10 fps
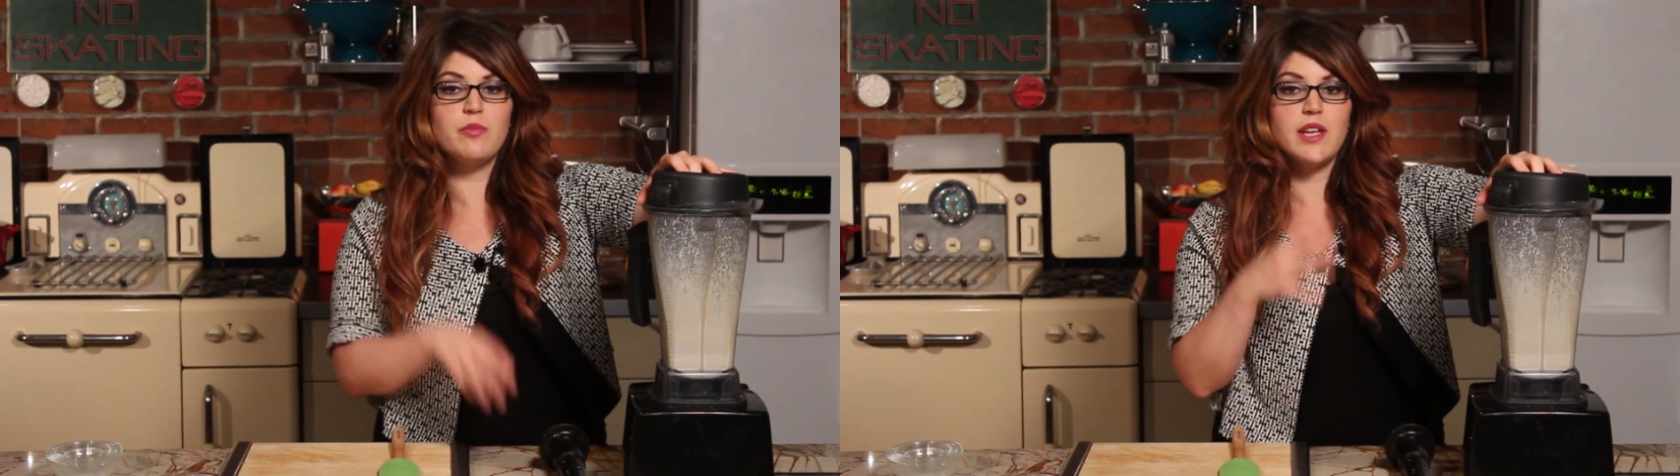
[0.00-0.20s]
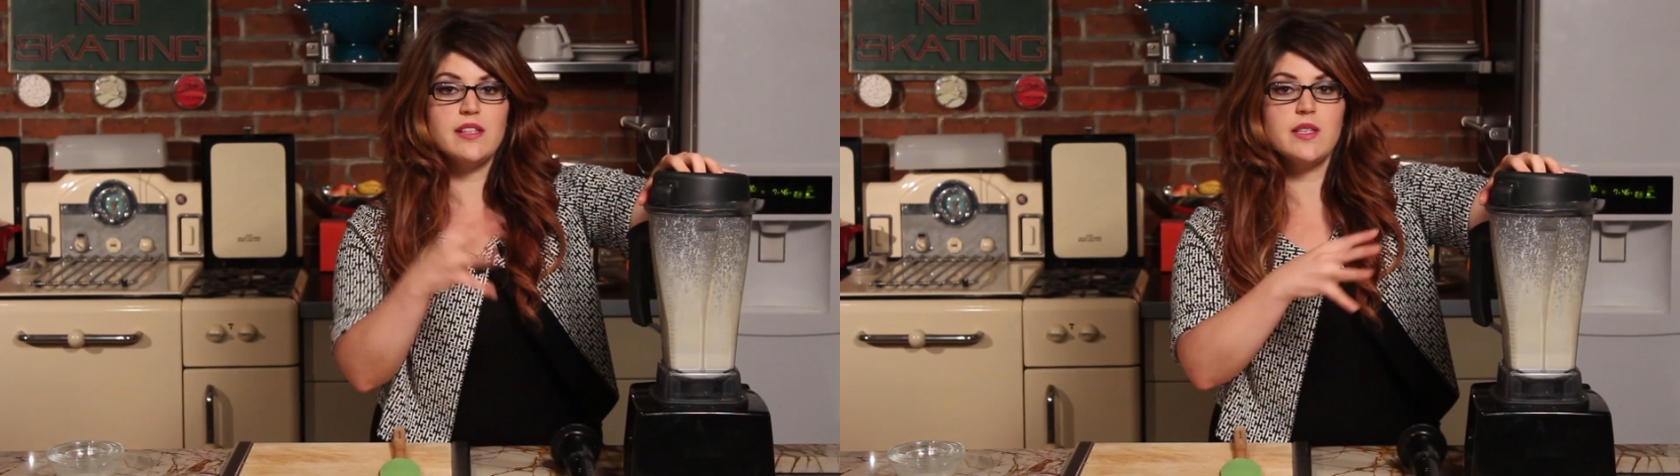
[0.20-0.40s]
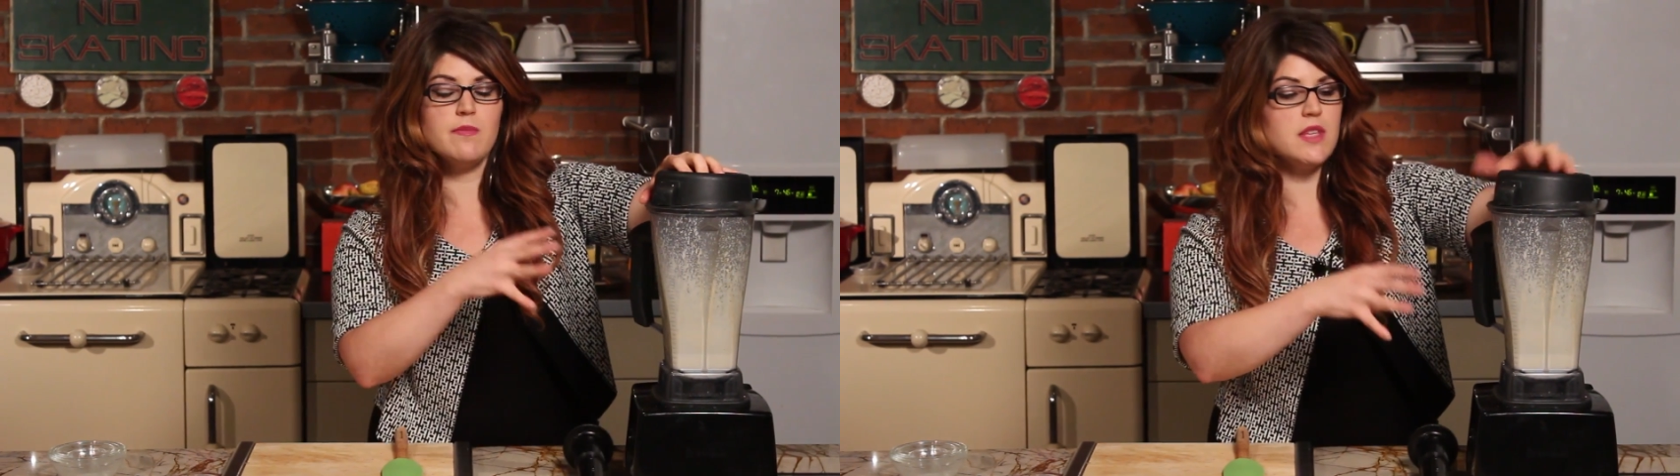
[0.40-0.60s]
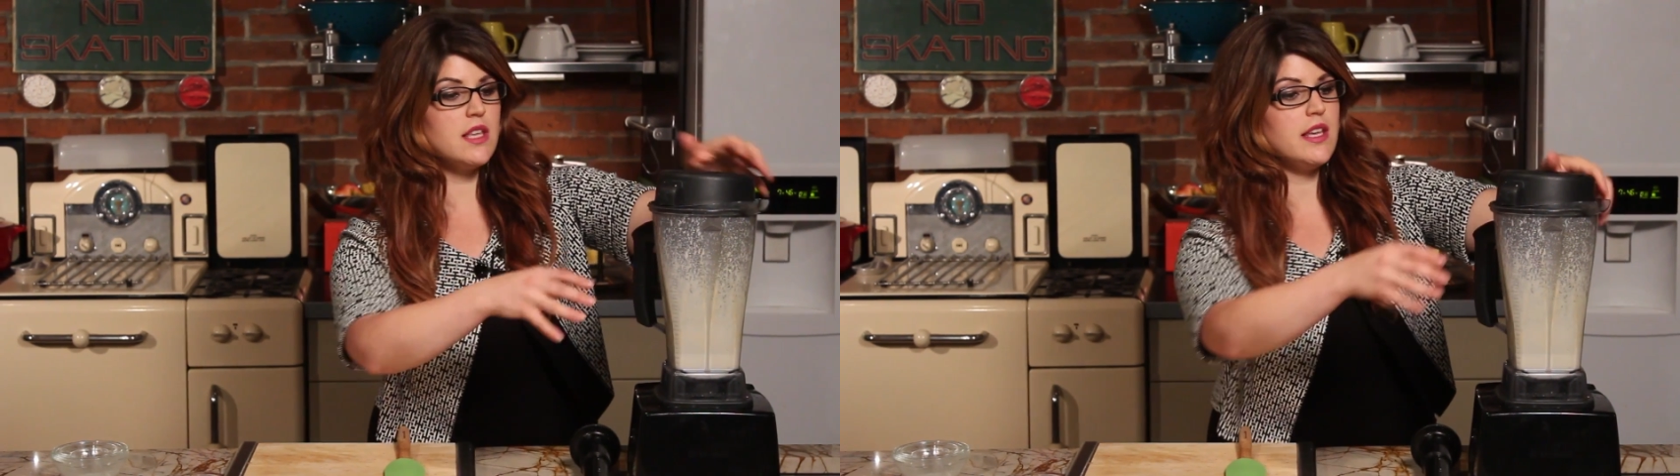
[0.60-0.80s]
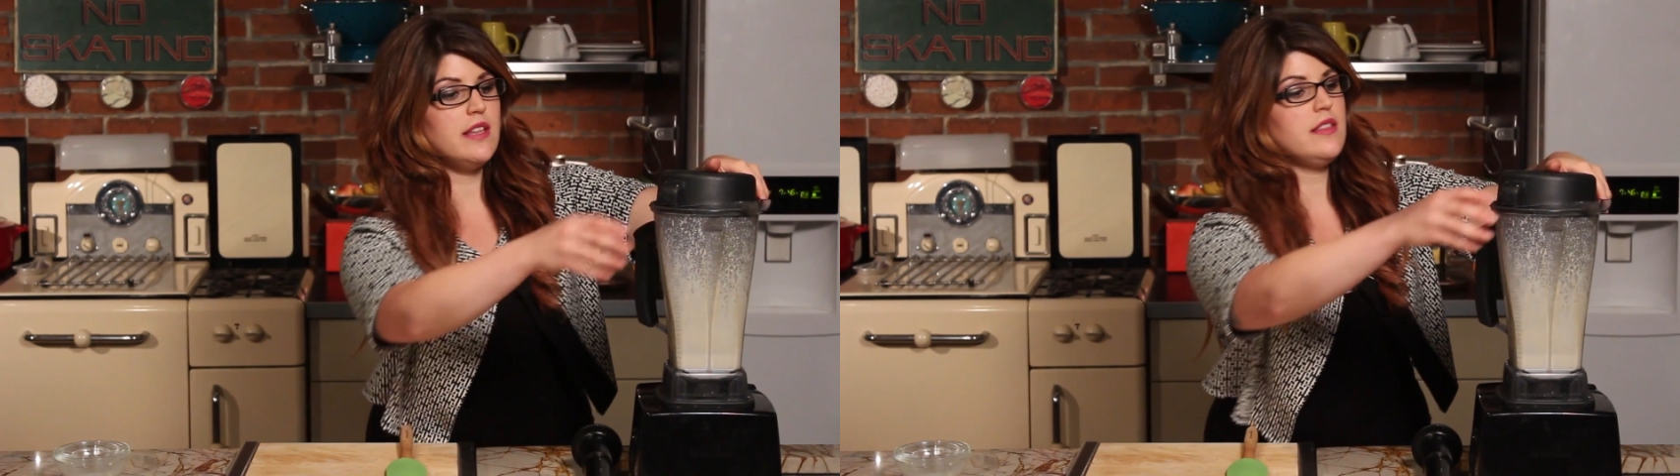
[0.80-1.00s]
blend
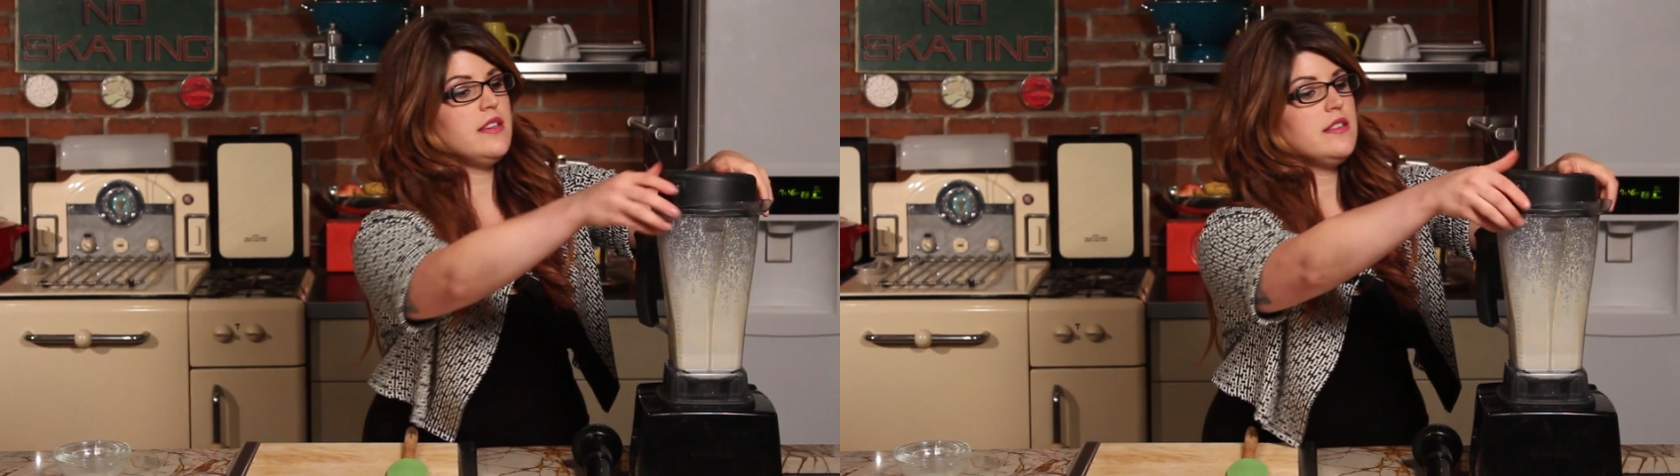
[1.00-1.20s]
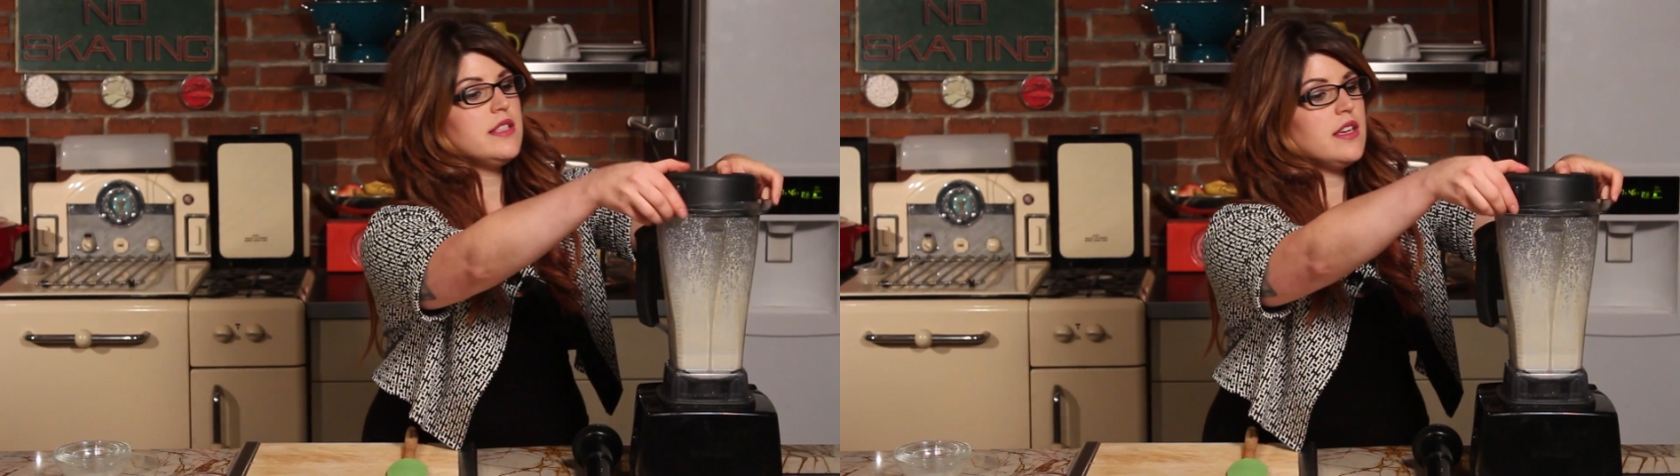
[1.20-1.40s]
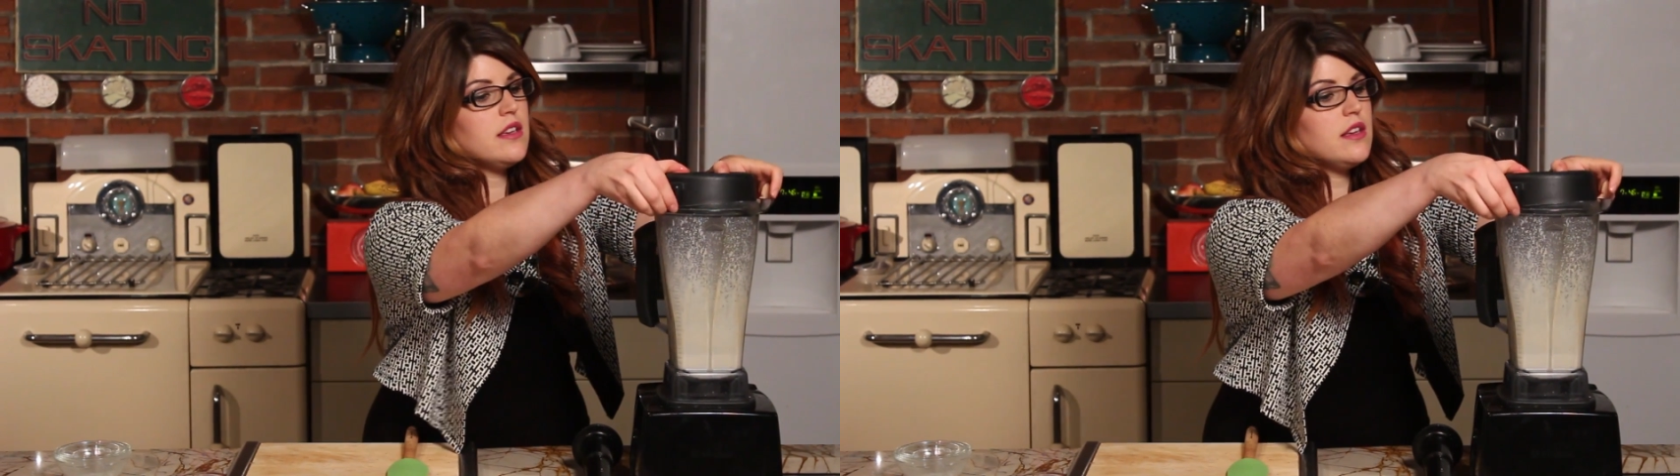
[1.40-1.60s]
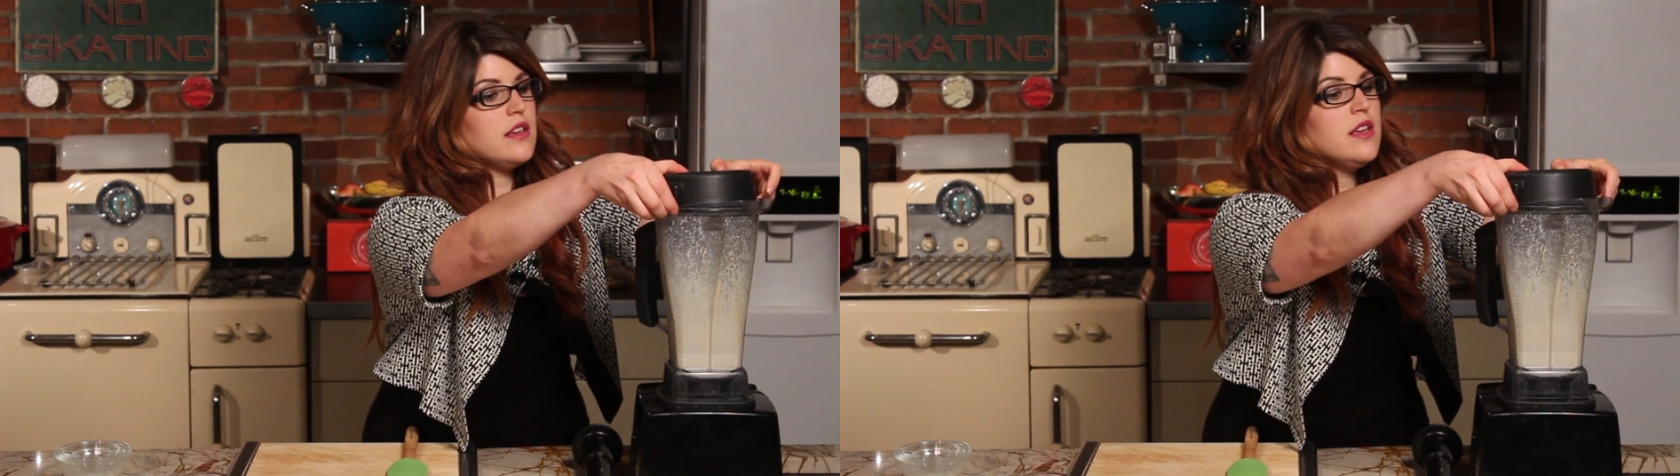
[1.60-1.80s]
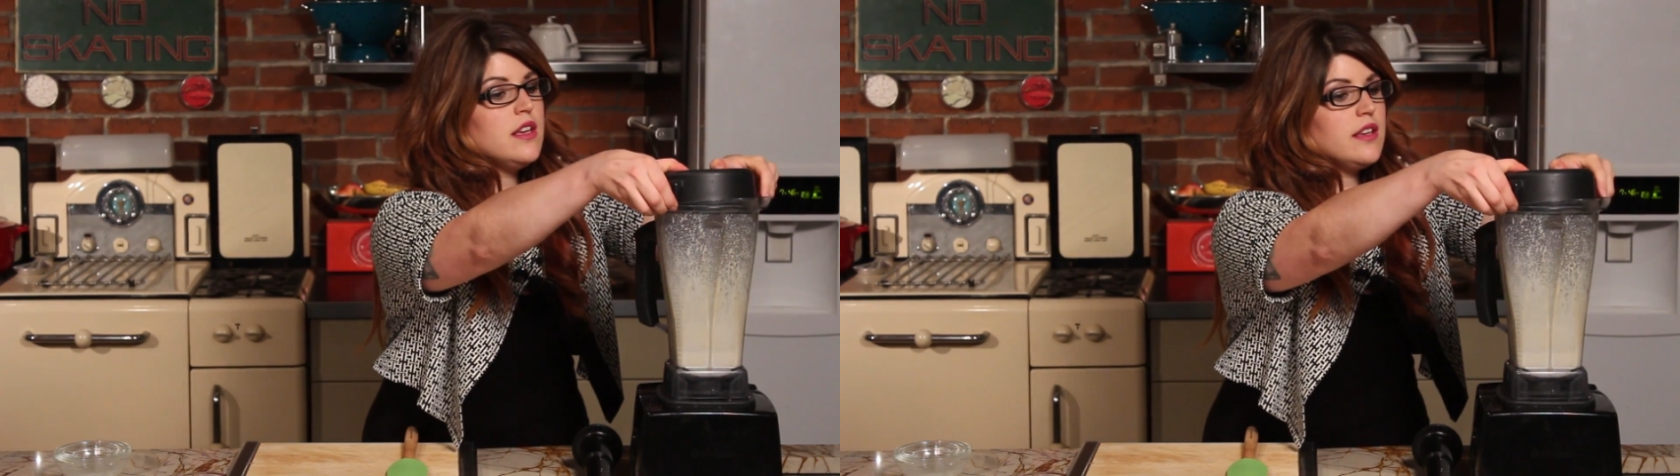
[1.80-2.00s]
something like this, like a